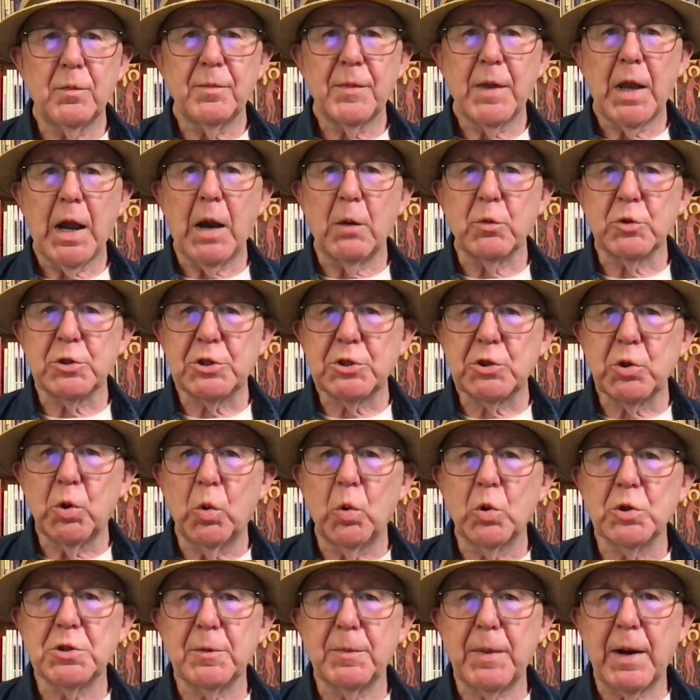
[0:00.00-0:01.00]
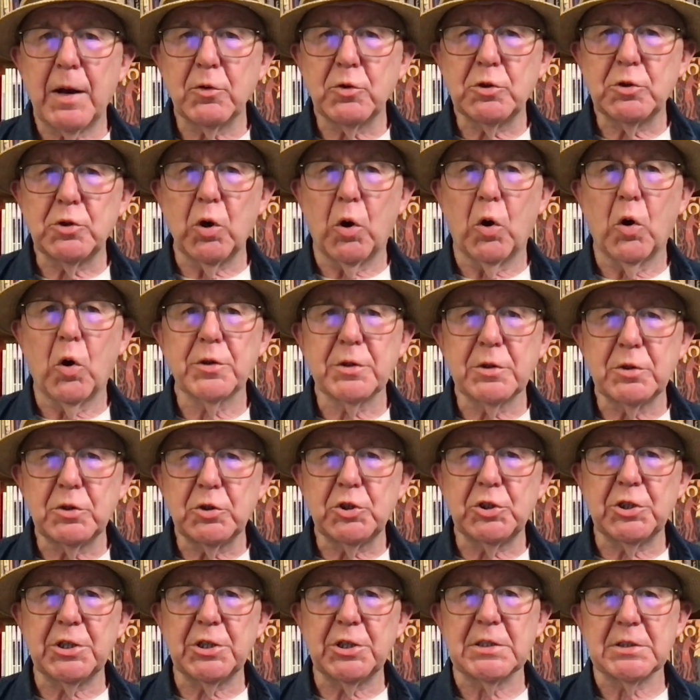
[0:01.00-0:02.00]
I was taught about God
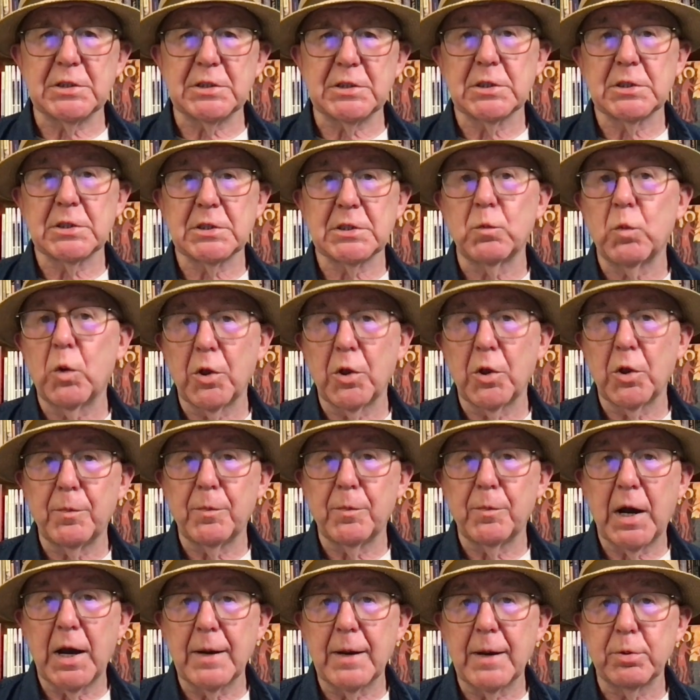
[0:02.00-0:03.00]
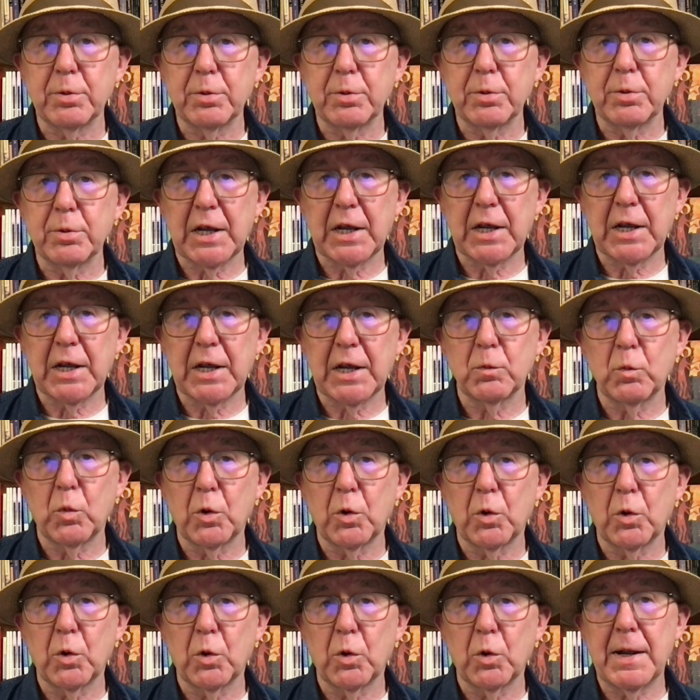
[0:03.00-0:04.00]
and Jesus and what the Bible said and
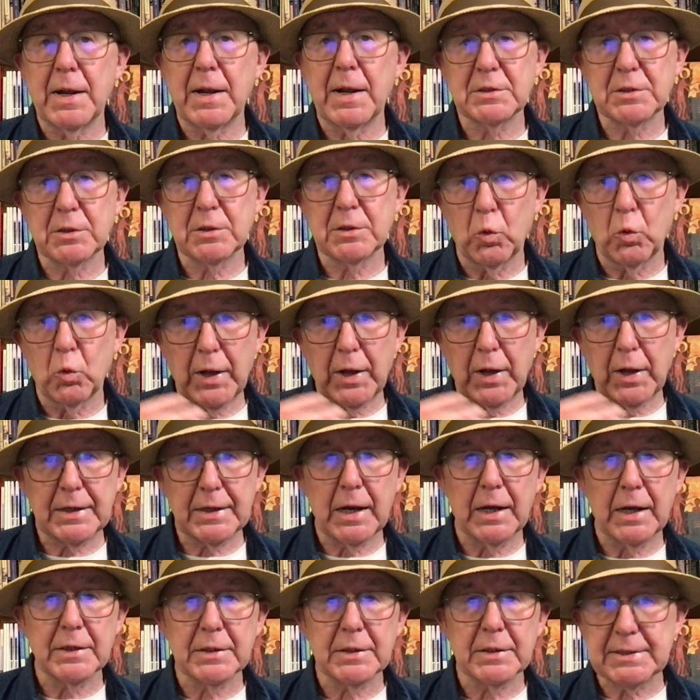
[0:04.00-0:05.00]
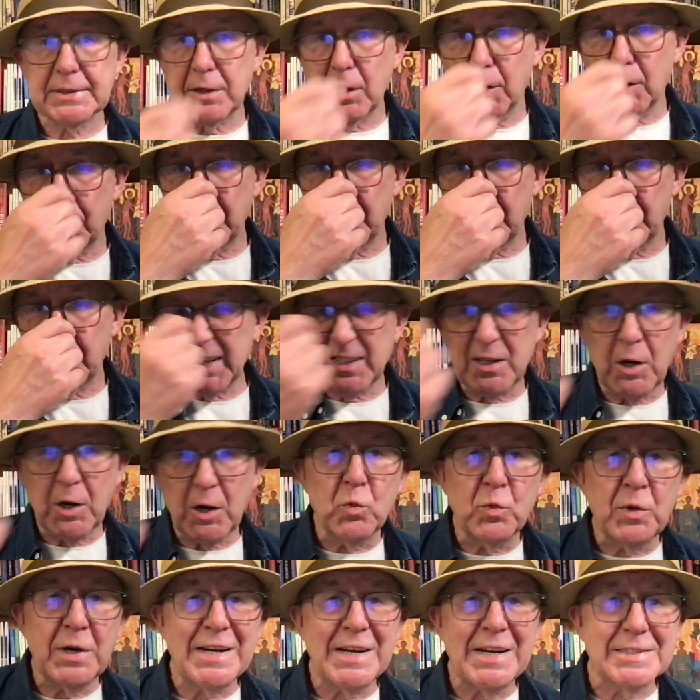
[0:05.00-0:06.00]
what it meant and all that kind of stuff, and had no
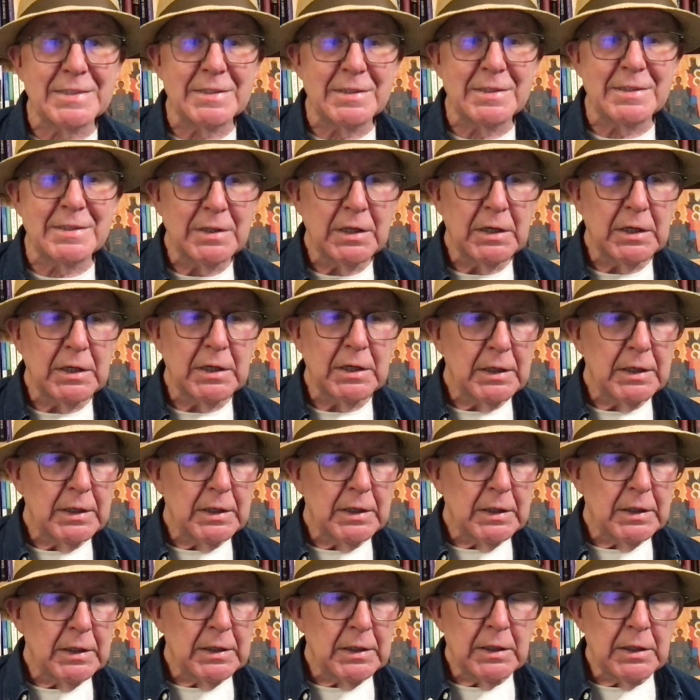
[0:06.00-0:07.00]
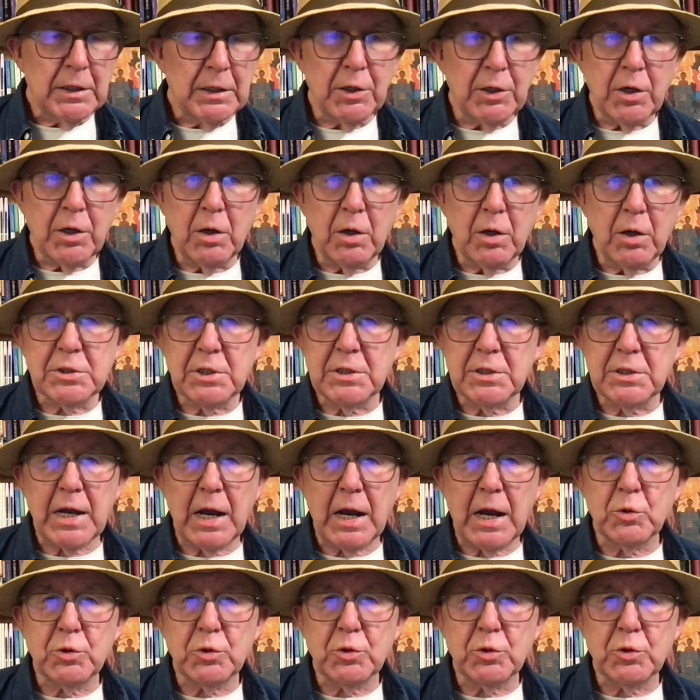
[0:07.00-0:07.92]
reason, to doubt